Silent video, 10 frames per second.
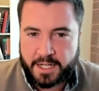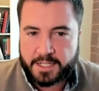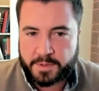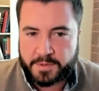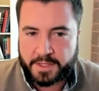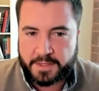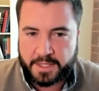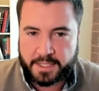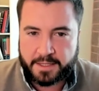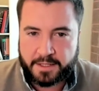the dots between the
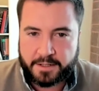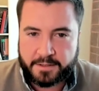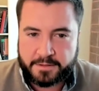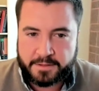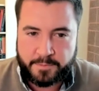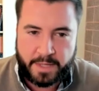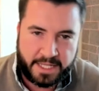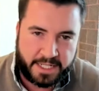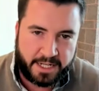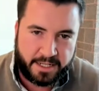thing that they're
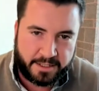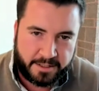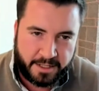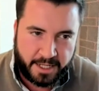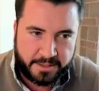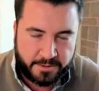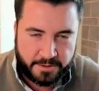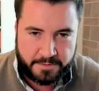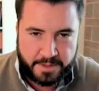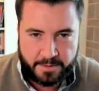mandating and
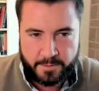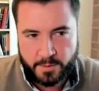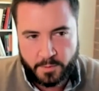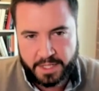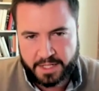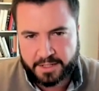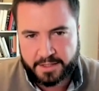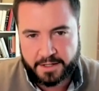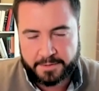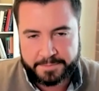sort of the, the way to
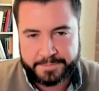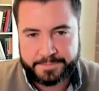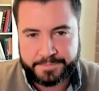get there.